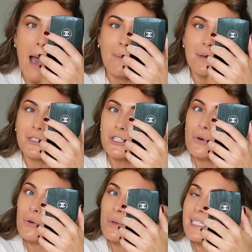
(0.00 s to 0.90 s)
And we were just
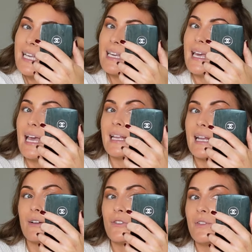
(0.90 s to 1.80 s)
always like in
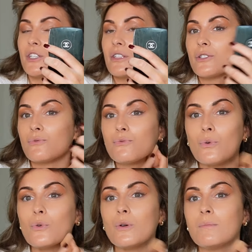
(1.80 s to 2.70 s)
and out of each other's
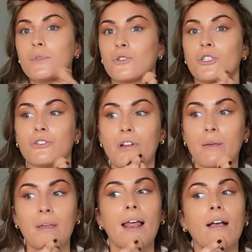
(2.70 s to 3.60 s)
rooms, or she'd ring
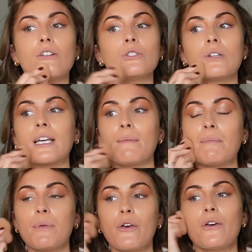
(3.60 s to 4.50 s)
me like, oh, do you want to come
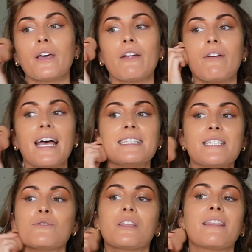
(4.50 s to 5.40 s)
up here and get
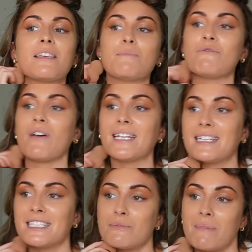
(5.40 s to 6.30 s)
ready? Or then they'd be running
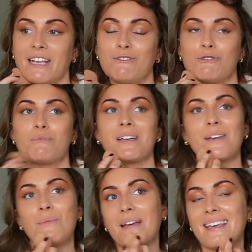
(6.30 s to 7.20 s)
into my room, can
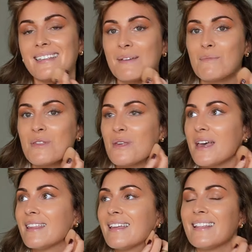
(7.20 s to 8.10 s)
I wear
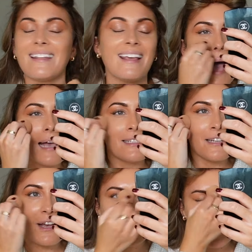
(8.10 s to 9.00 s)
something? And I
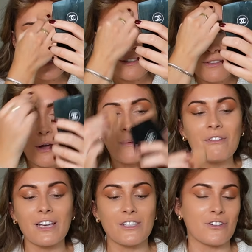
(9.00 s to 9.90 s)
don't know, I don't know
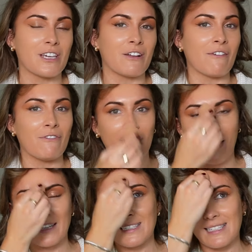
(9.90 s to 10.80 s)
if I took it for
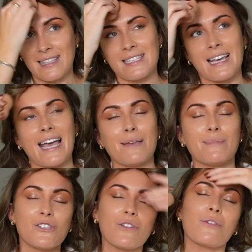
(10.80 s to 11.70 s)
granted at the time.
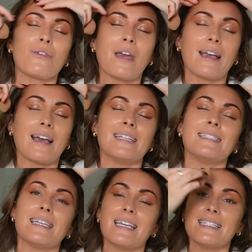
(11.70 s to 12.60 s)
I don't think I
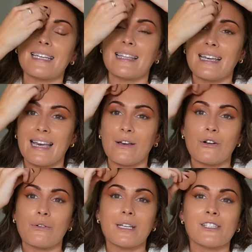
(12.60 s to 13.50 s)
did. I think I
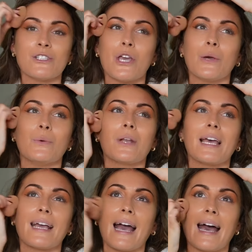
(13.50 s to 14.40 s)
always knew
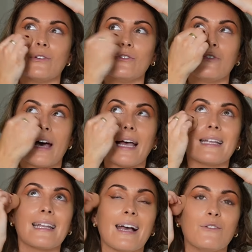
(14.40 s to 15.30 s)
like how fun
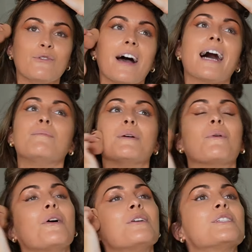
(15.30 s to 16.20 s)
and how fab it
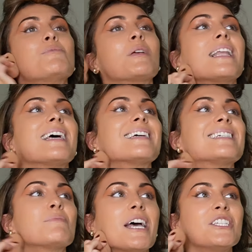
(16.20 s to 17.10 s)
was. But like,
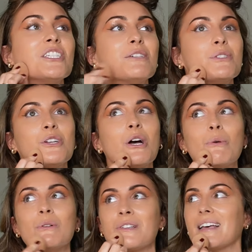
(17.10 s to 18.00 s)
especially when I was your
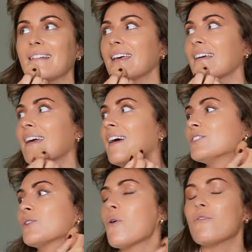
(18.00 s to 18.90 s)
older, like
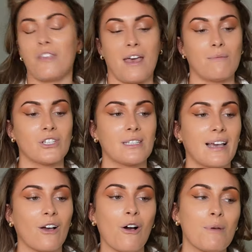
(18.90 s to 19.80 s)
Sophie then was just
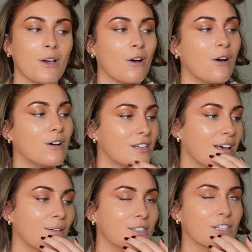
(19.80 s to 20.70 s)
like, oh my god,
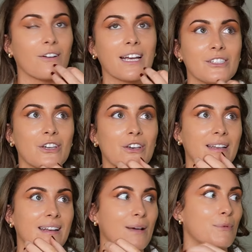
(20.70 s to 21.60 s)
I wish I got ready
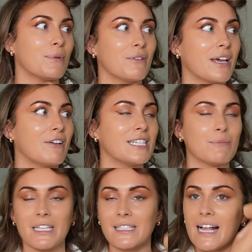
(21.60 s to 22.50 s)
earlier now, but when you get ready
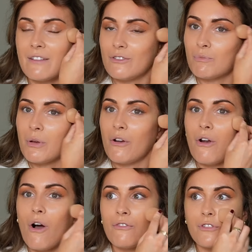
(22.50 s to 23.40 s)
by yourself, you just put it
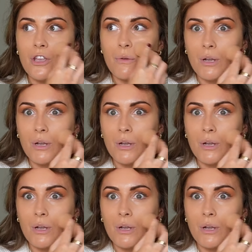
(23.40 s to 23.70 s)
off, don't you?